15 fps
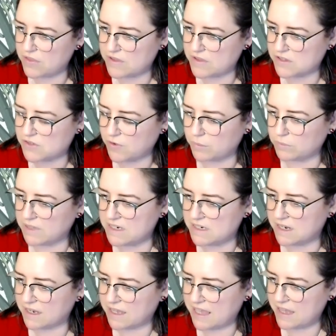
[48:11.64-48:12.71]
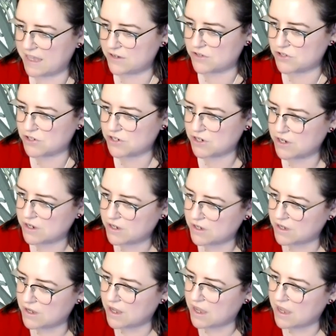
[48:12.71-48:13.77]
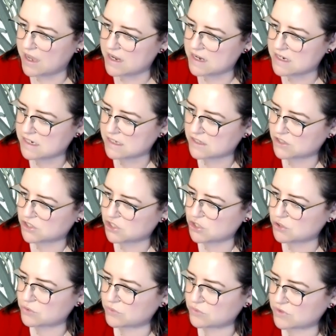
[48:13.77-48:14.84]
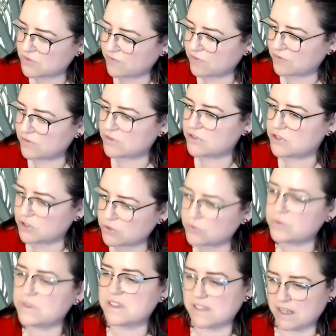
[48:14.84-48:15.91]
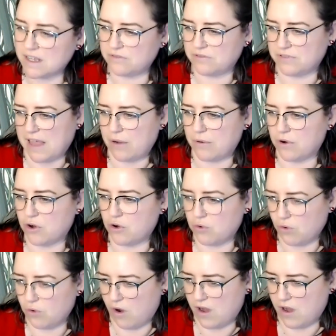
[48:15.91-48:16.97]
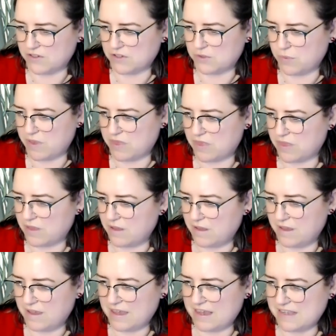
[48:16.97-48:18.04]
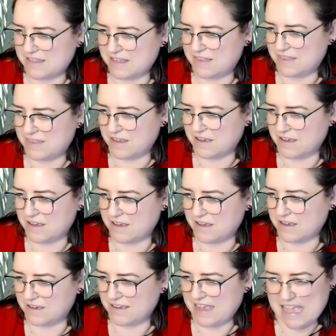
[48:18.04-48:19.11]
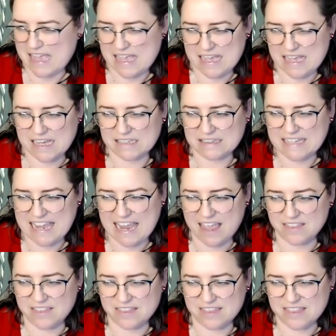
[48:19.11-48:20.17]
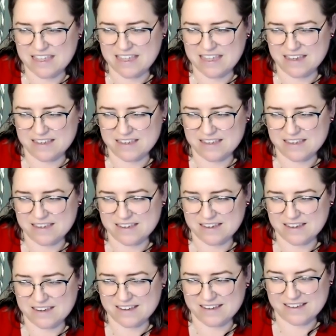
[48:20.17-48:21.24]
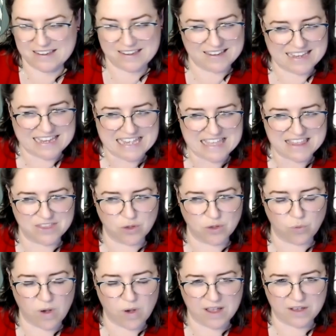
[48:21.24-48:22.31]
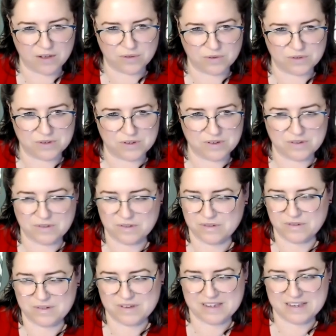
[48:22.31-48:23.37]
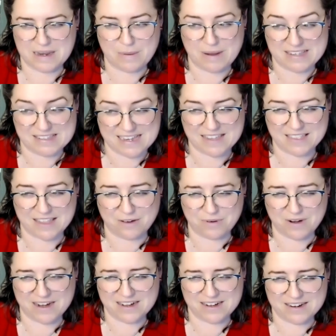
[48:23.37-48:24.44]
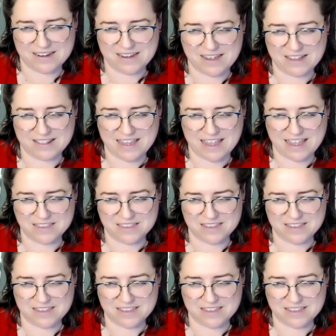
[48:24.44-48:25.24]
This is from Linda Kitch. Does Dune sunflower cross with, is it the helianthe? In the wild. Am I saying that right? Yes.